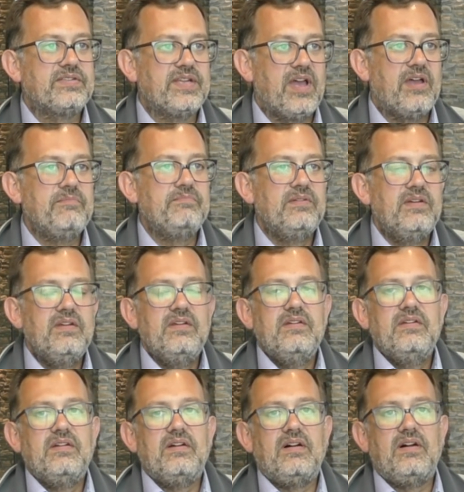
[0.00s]
time.
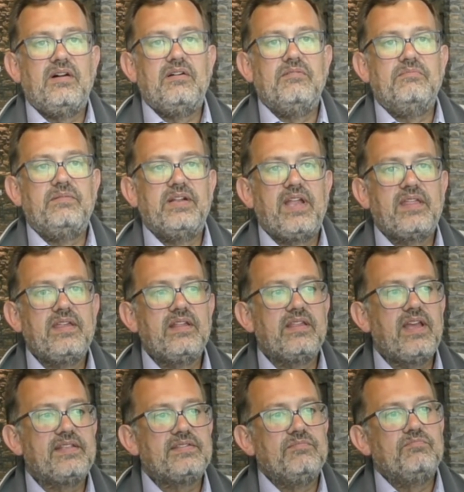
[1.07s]
Um, and I think
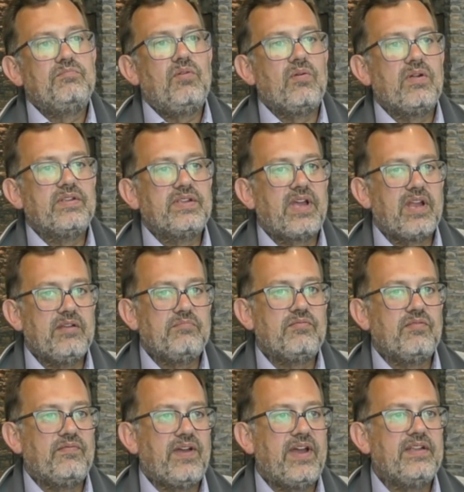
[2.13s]
that's important to kind of
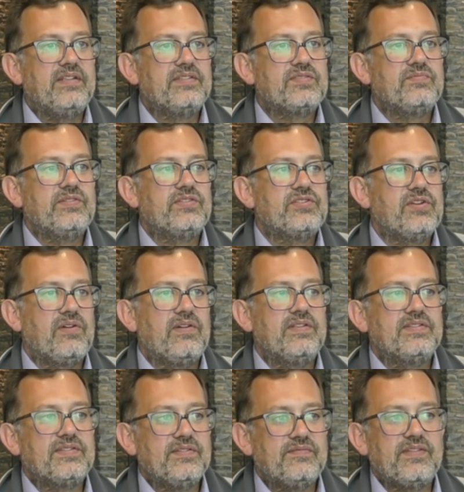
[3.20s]
provide us
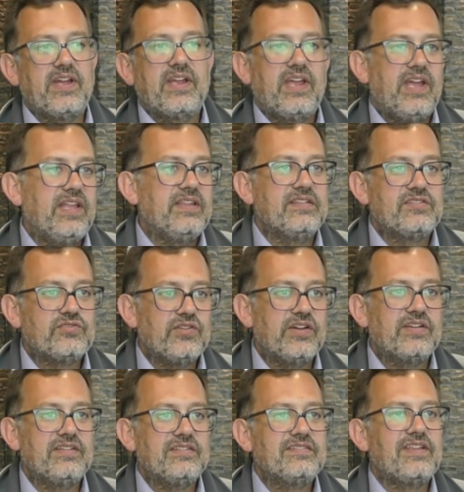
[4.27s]
reassurance of like, hey, this
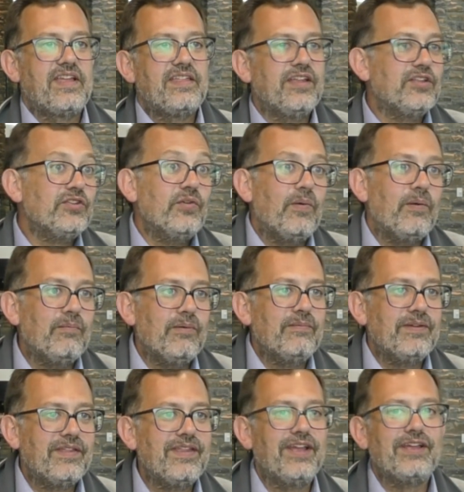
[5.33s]
drug is I think doing what
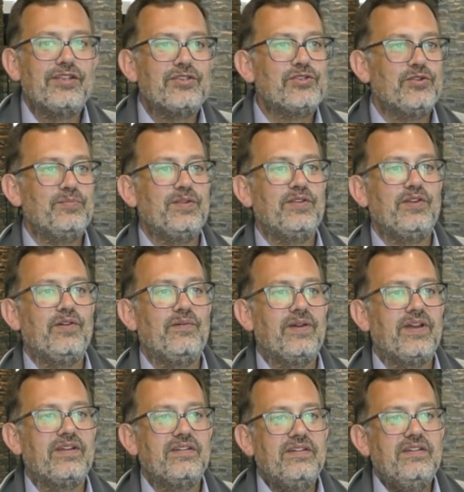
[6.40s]
we think it should be
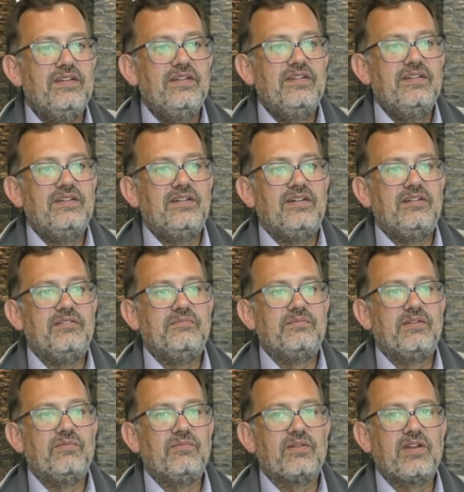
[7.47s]
doing um,
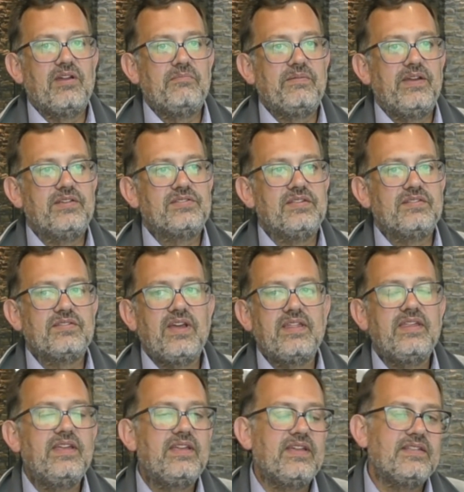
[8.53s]
and working on patients. So I
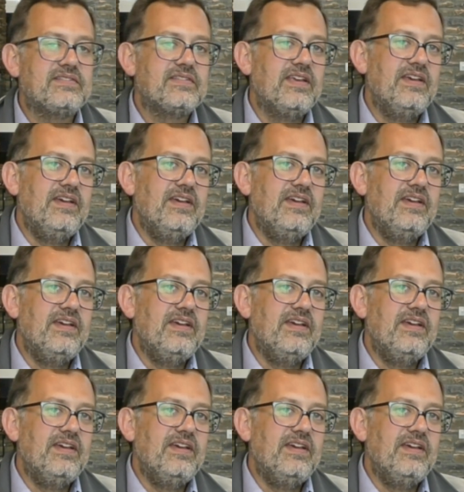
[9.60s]
think it's